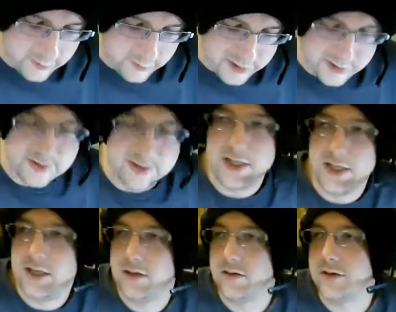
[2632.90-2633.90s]
which is
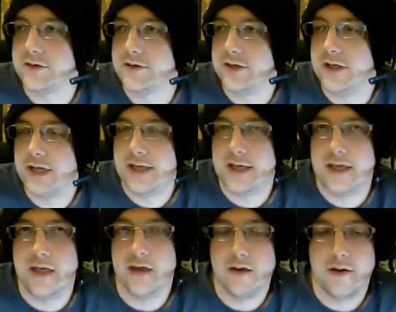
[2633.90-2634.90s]
the
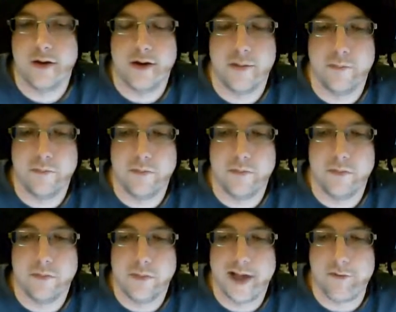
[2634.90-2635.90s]
sneaky
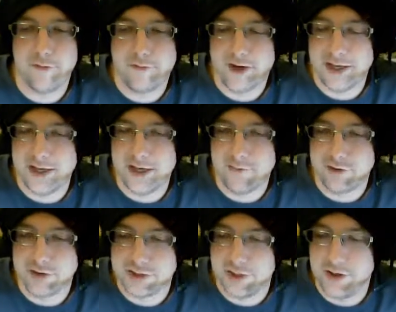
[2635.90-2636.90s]
outflanking
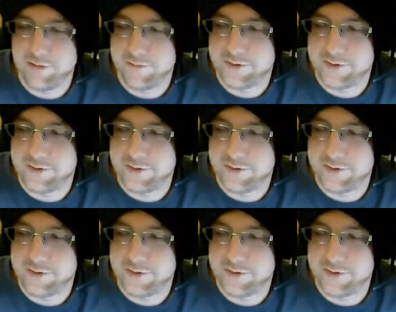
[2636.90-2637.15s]
reserve